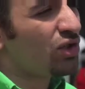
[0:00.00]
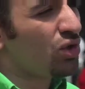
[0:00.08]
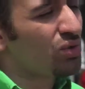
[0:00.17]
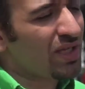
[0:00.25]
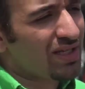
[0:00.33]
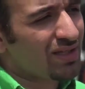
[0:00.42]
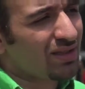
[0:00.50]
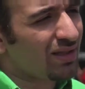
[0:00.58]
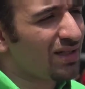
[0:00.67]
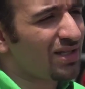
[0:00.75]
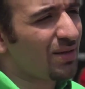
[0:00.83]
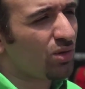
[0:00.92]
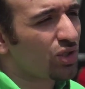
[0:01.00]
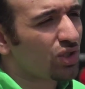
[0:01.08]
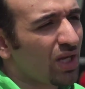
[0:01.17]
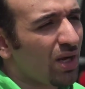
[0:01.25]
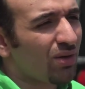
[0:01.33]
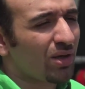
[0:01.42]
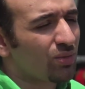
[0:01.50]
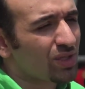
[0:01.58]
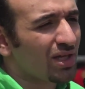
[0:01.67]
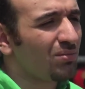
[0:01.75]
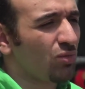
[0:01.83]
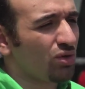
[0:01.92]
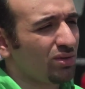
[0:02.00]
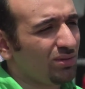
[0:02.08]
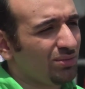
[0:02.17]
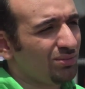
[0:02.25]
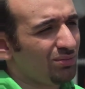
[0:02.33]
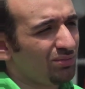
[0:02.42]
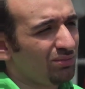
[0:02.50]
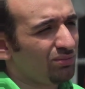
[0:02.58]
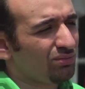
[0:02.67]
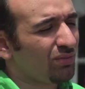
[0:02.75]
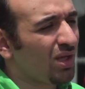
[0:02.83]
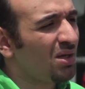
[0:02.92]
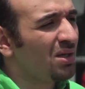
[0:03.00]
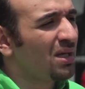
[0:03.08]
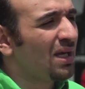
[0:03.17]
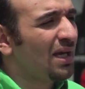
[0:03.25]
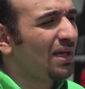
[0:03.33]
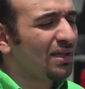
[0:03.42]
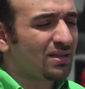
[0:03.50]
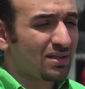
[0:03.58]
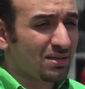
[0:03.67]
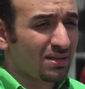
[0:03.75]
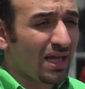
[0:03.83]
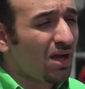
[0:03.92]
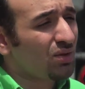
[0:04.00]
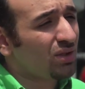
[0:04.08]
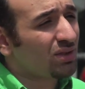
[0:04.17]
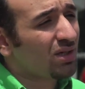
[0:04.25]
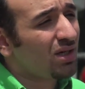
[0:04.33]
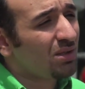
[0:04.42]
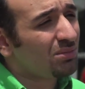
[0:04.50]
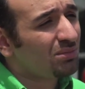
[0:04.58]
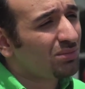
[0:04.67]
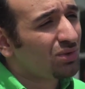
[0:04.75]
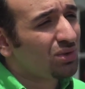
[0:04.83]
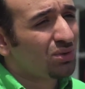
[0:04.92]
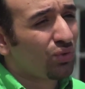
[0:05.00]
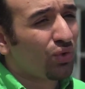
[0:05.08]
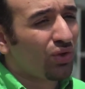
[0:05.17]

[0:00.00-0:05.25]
are always asking the same question: how can we sell more? It's now the time to